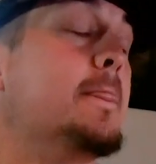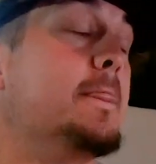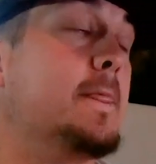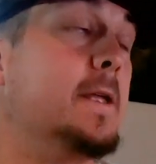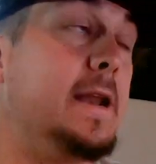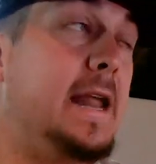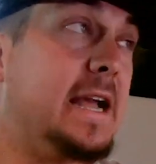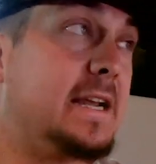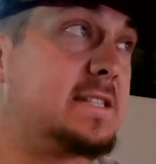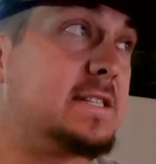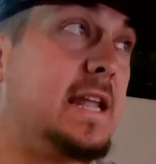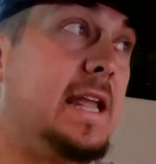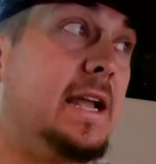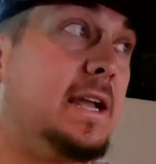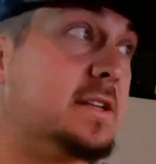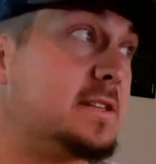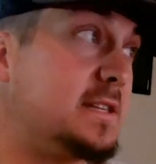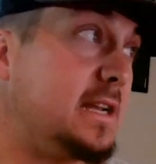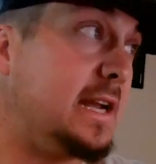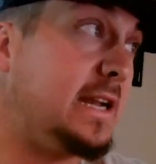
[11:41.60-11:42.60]
The next thing
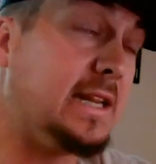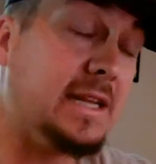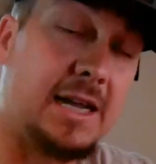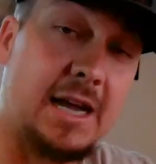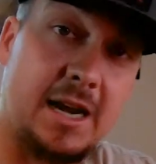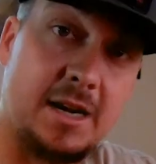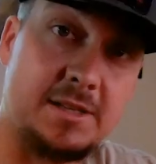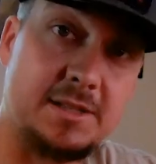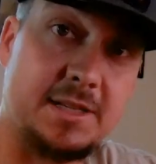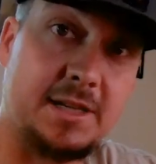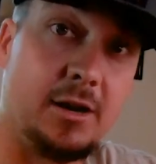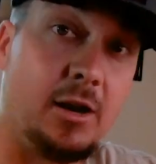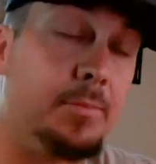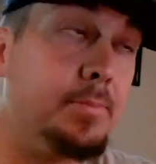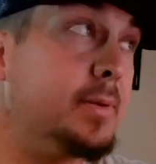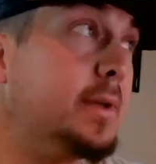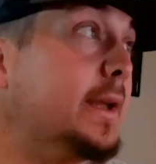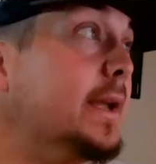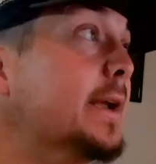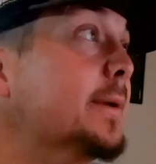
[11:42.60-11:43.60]
is any kind of
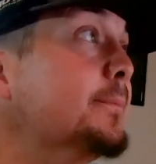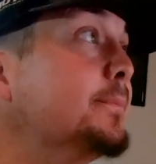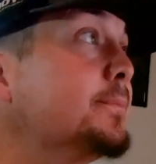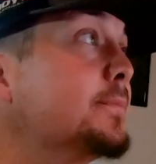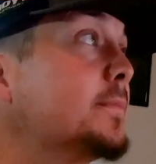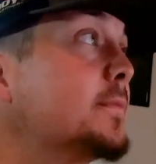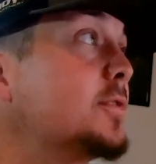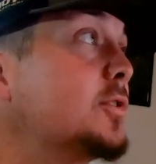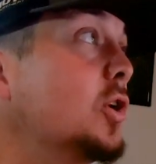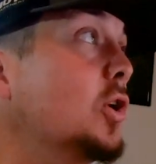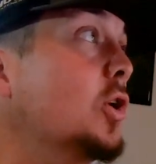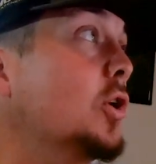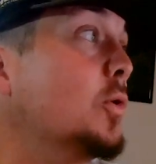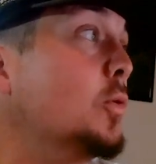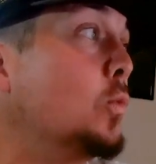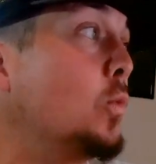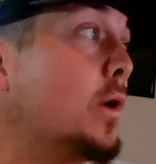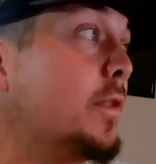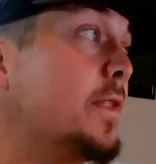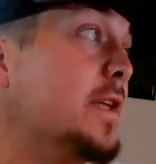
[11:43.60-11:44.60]
CRP. So
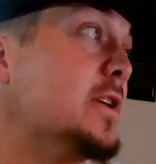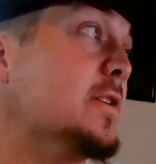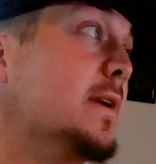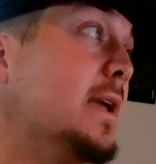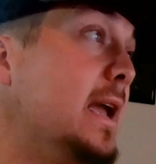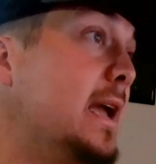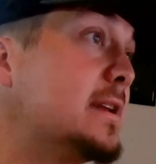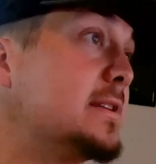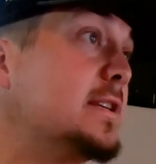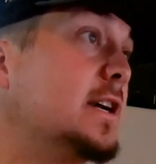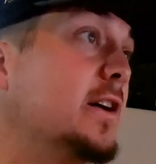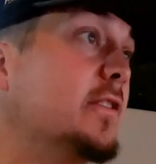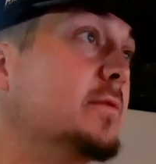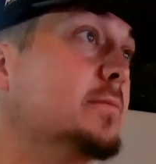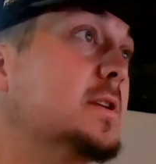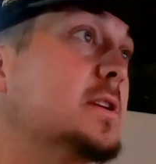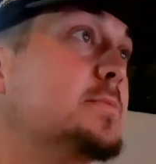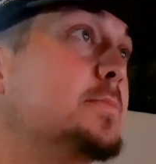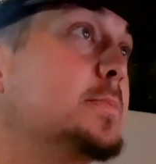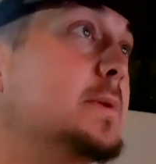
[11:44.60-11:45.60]
one thing you can't tell
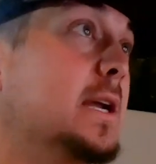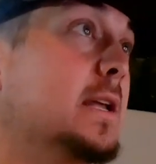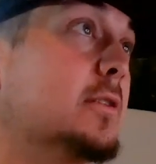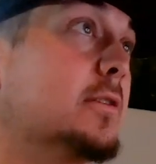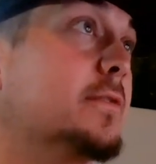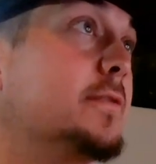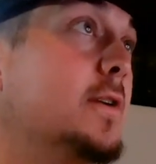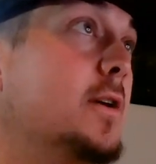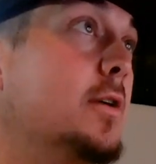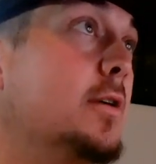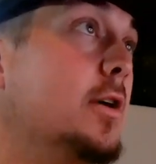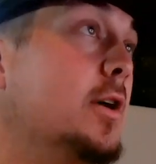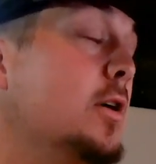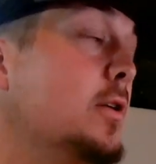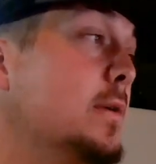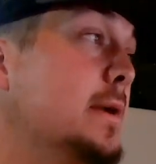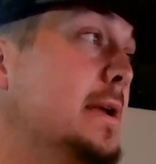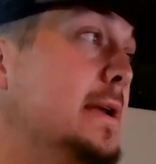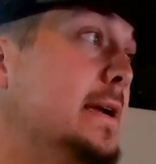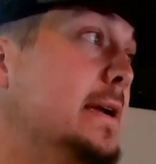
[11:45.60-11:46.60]
from this particular
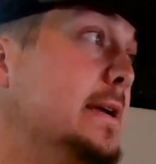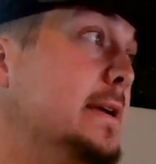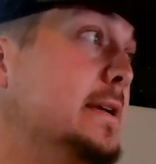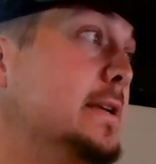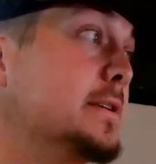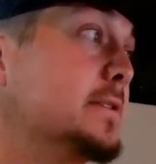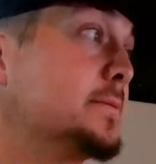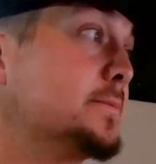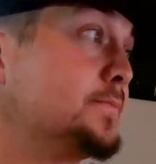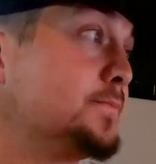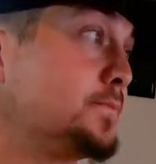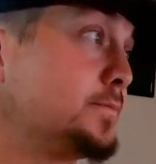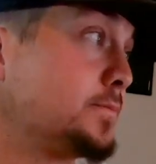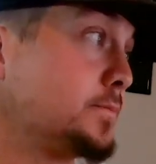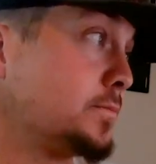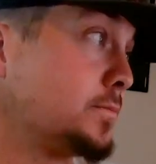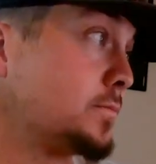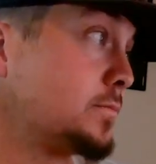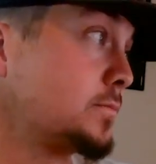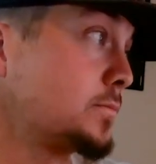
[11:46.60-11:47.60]
photo is
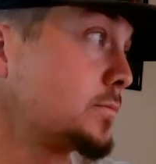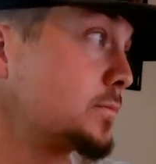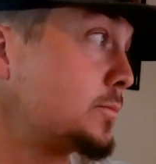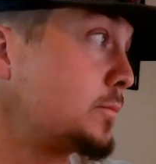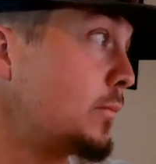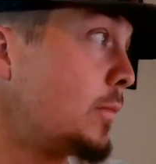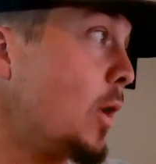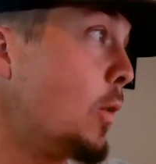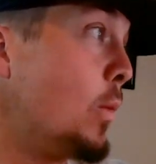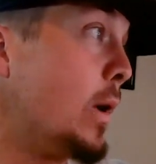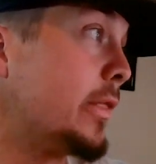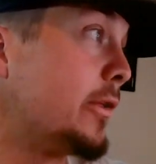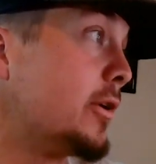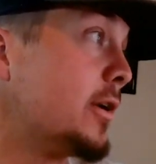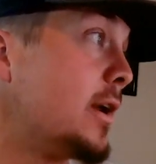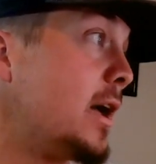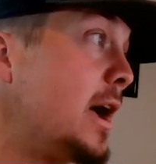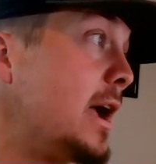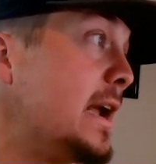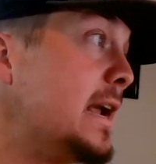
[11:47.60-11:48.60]
whether
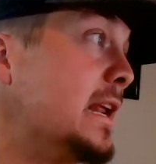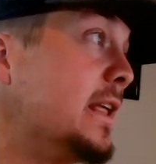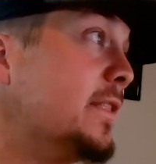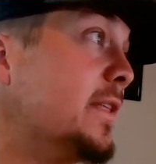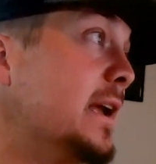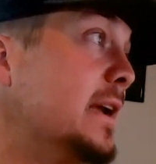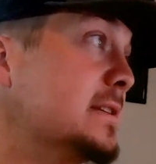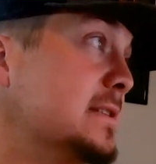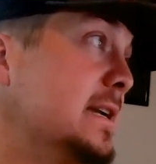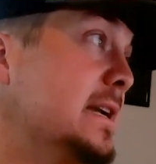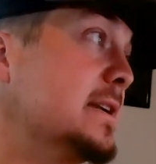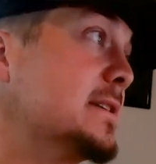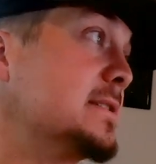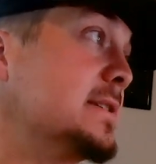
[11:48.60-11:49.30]
or not anything's in